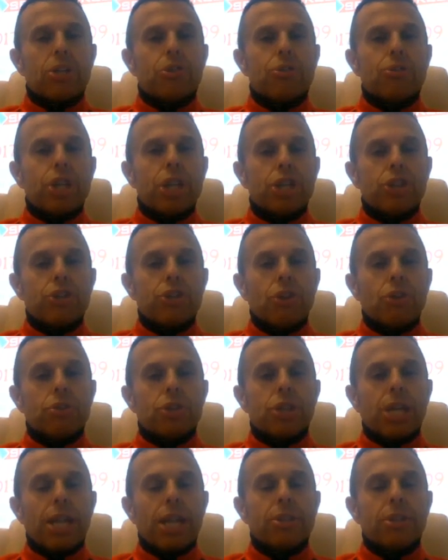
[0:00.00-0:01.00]
Traditional
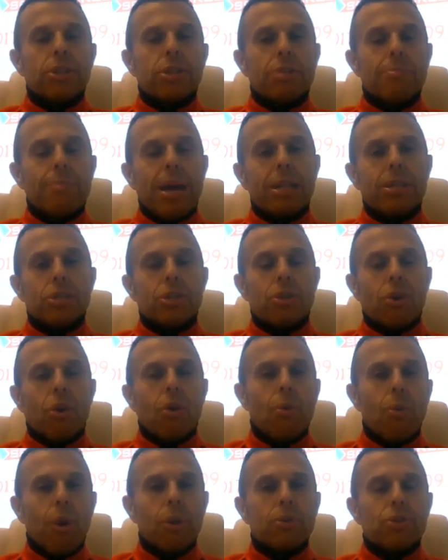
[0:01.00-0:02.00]
sand and cement,
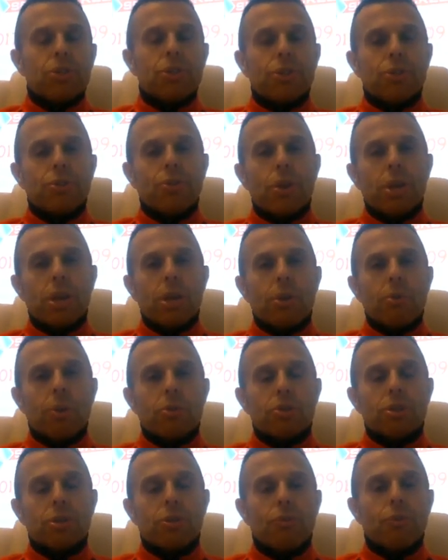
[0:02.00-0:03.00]
so 1:3,
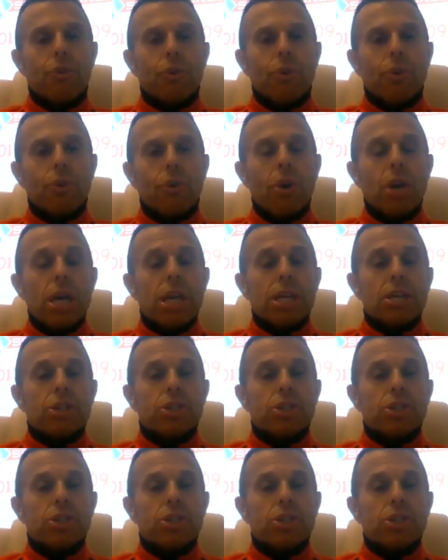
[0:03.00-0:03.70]
1:4,